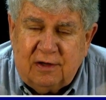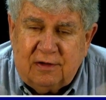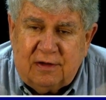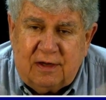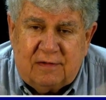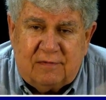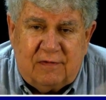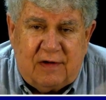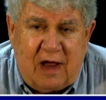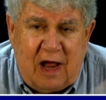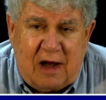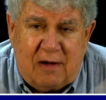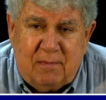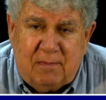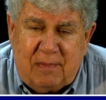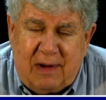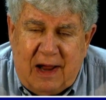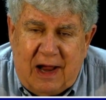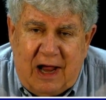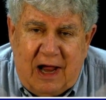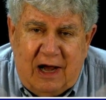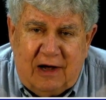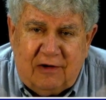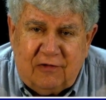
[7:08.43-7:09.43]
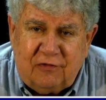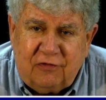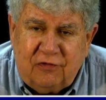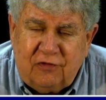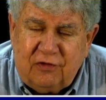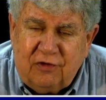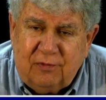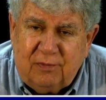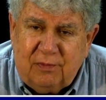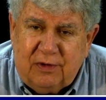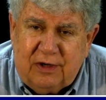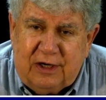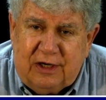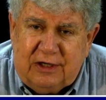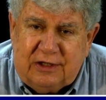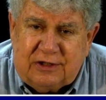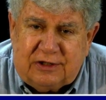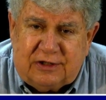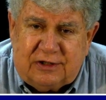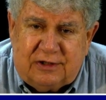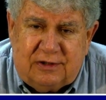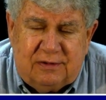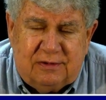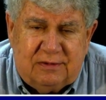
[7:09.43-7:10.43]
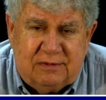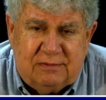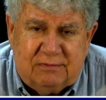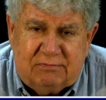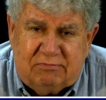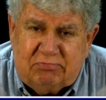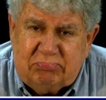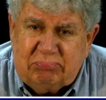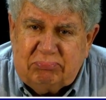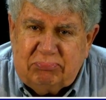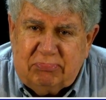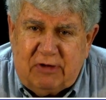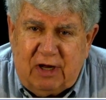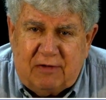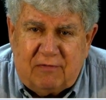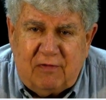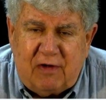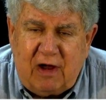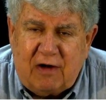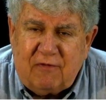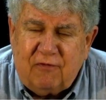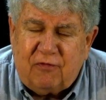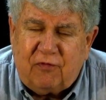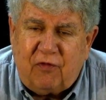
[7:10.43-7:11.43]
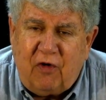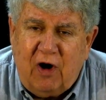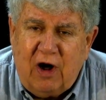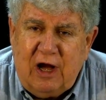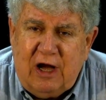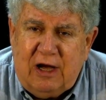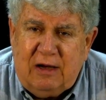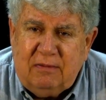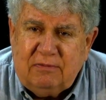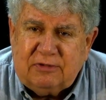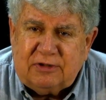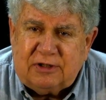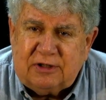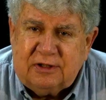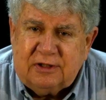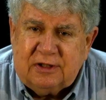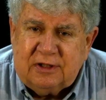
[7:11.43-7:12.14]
They've got bags for the beach. They've got frames.